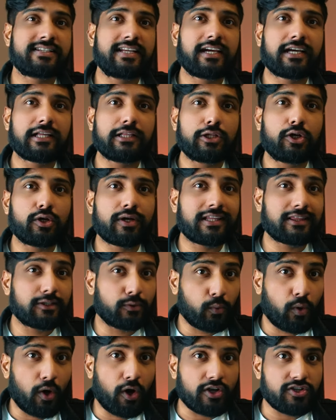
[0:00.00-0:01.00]
take a look at
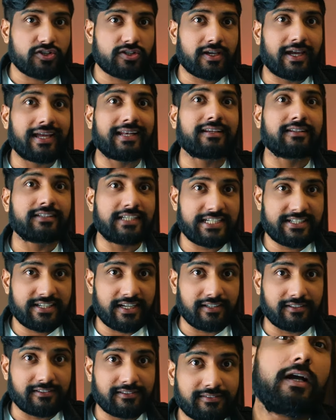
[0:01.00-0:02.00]
the watch in
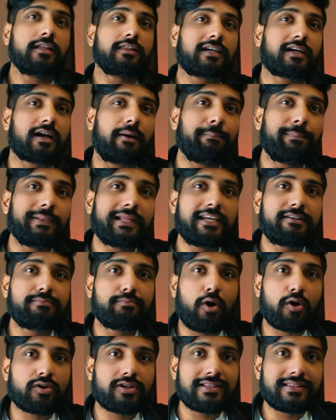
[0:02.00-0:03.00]
detail. The complete
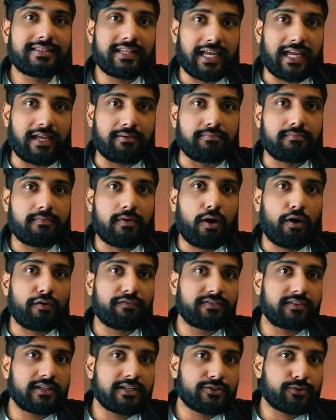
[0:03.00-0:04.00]
model name
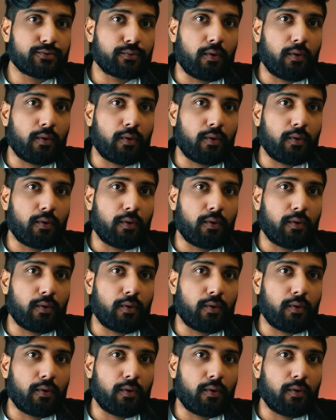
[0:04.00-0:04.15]
of this